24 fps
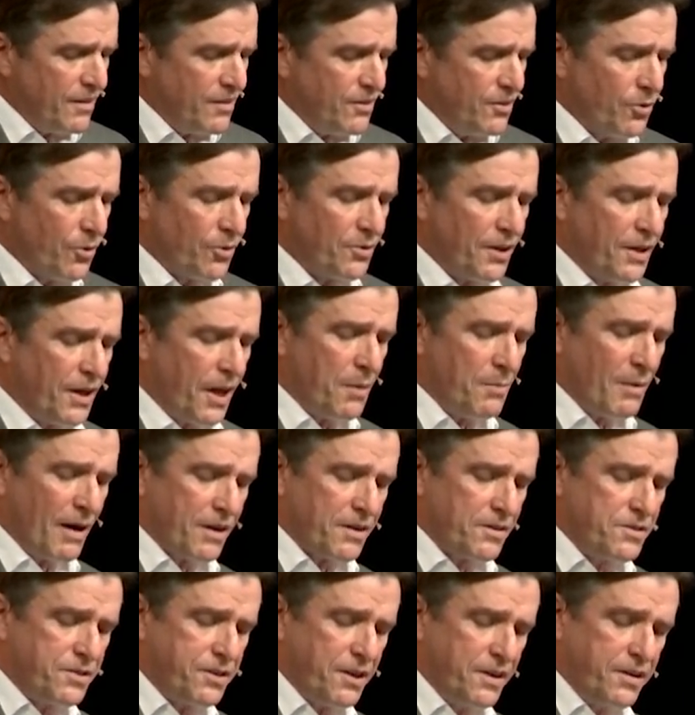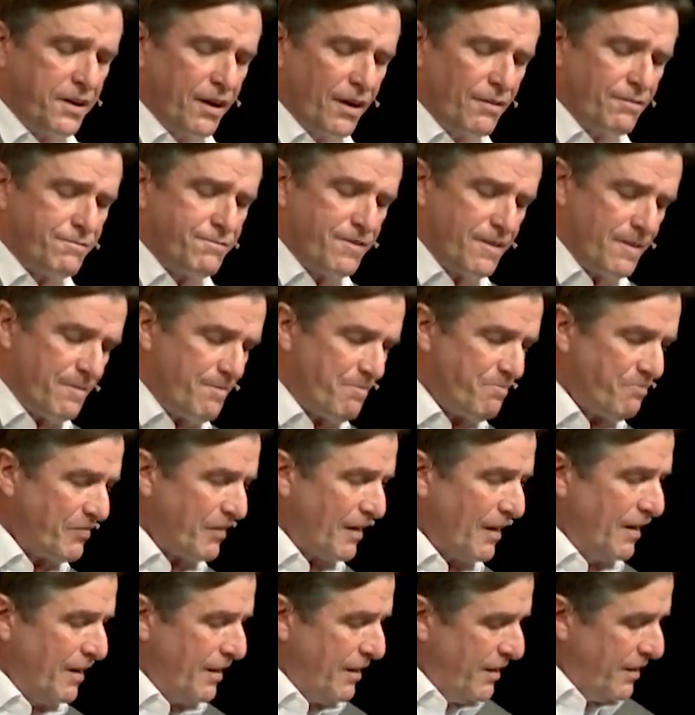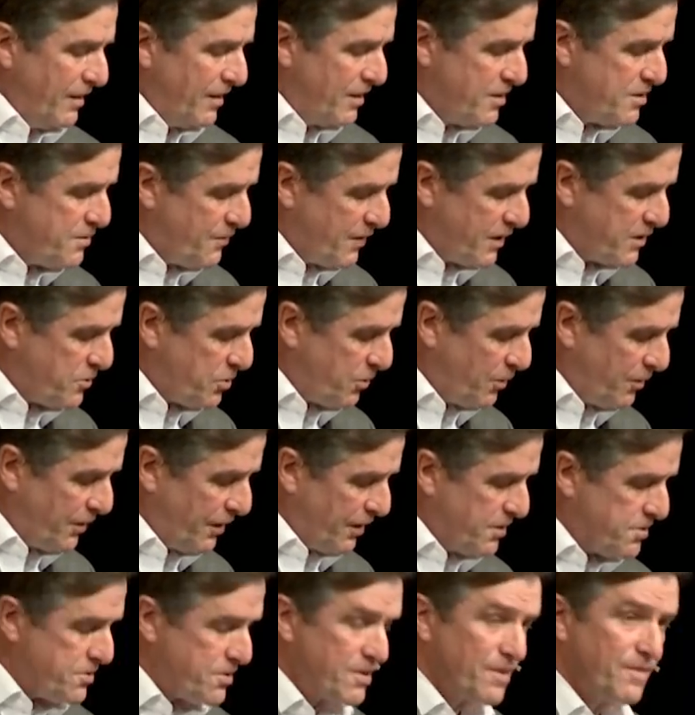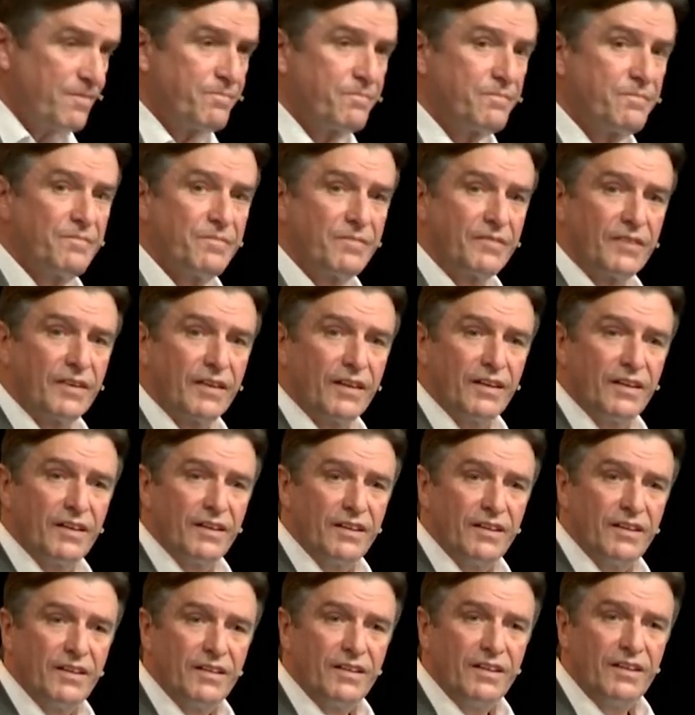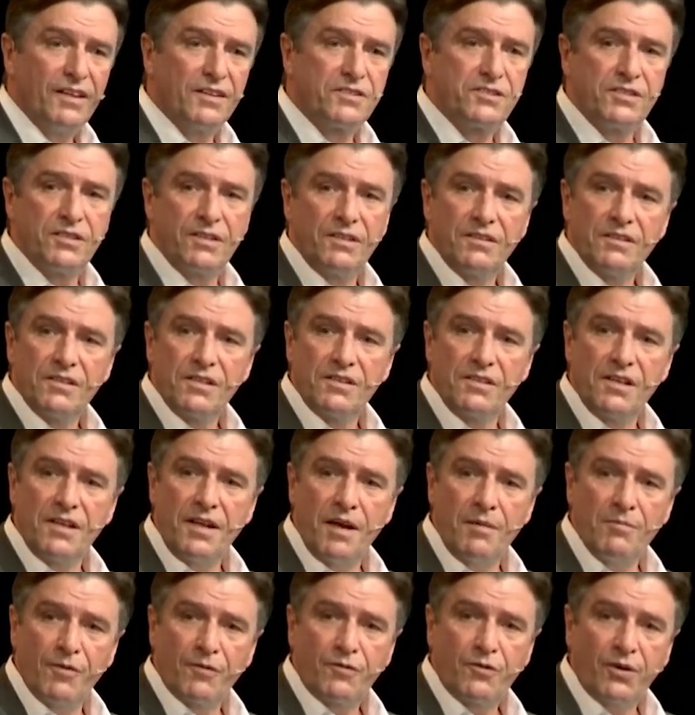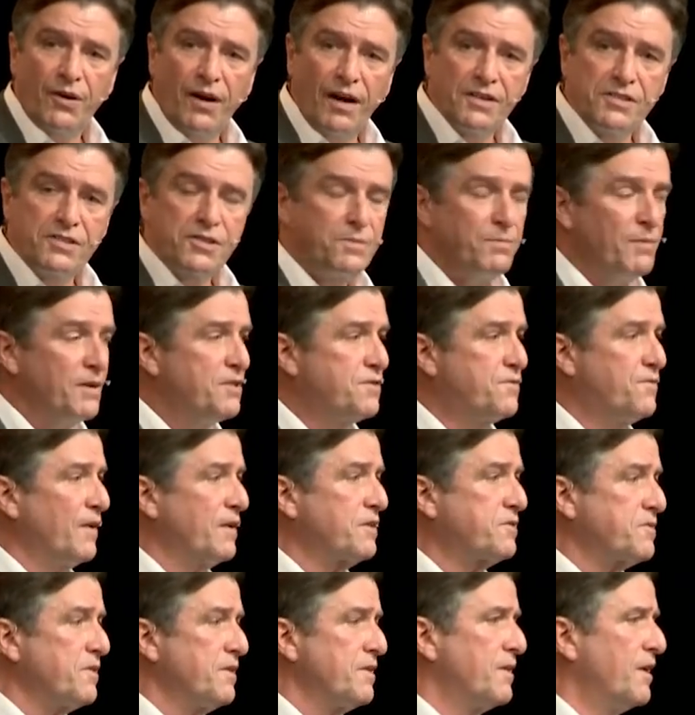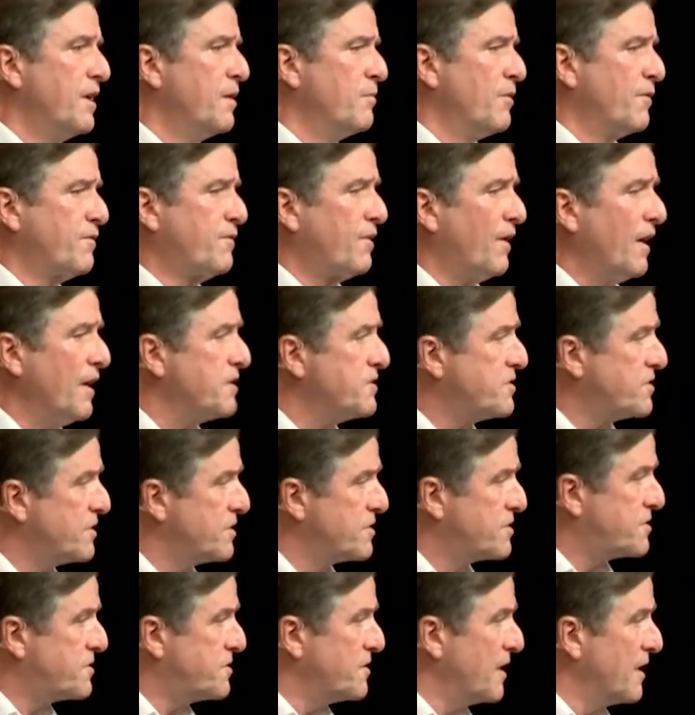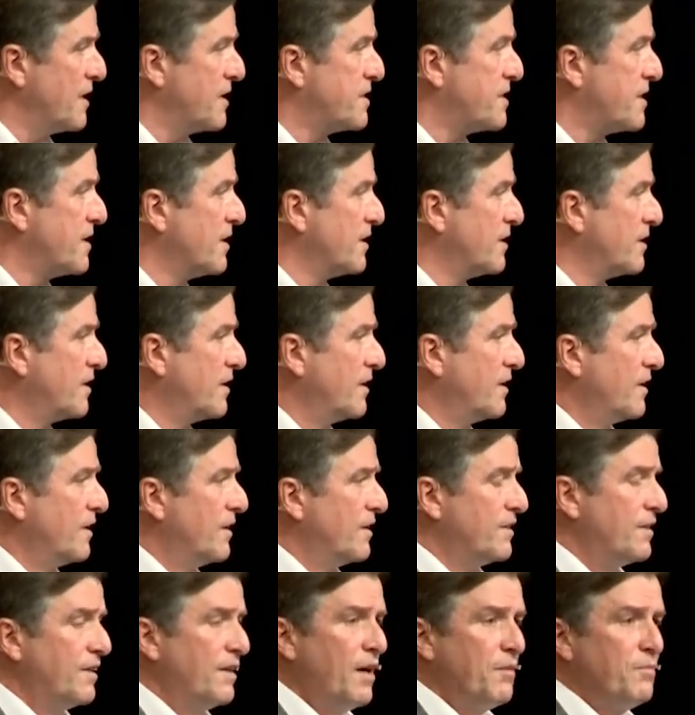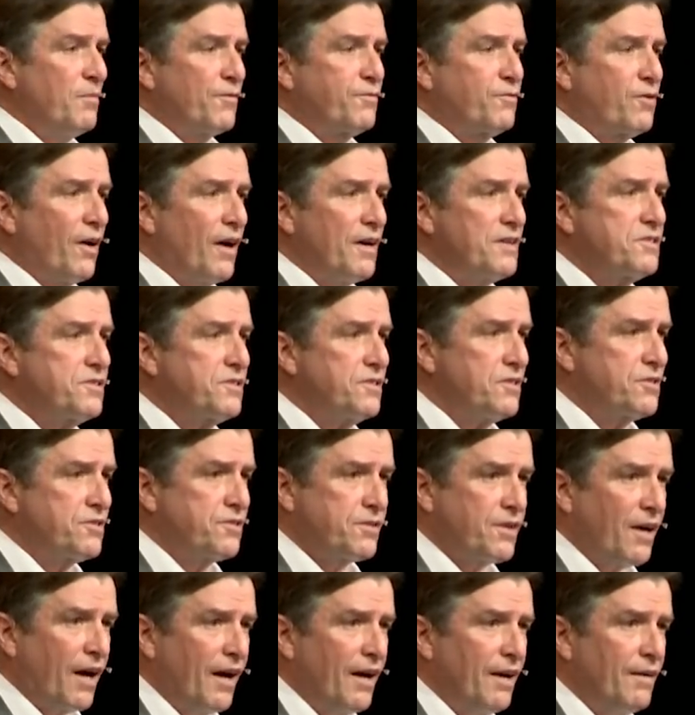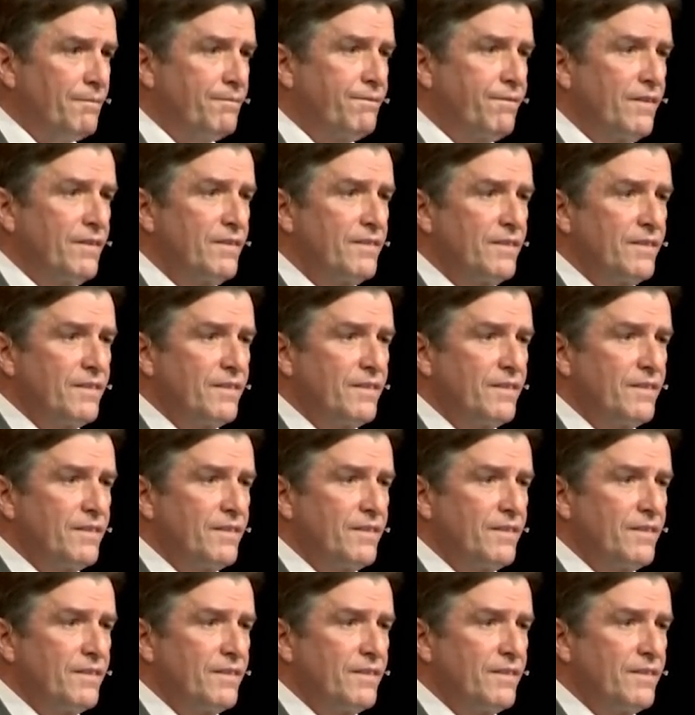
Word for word: The only name I can think of is victorious. It's the name of Christ means victory. The name of Christ is strength. The name of Christ is triumph.